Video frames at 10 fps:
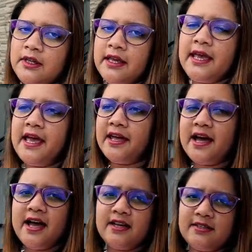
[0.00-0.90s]
Hey
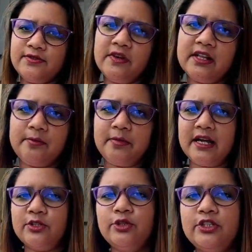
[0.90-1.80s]
guys, welcome
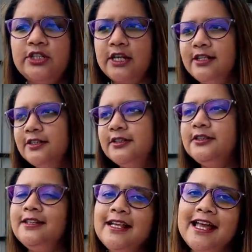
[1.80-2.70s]
back to the channel
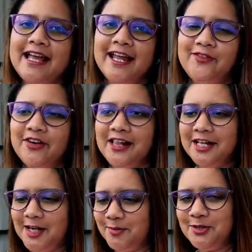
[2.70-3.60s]
and
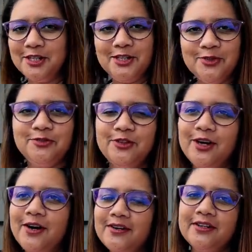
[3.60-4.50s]
welcome to a new
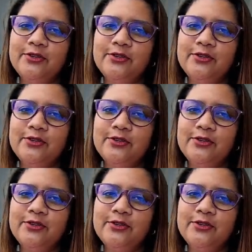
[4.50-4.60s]
vlog.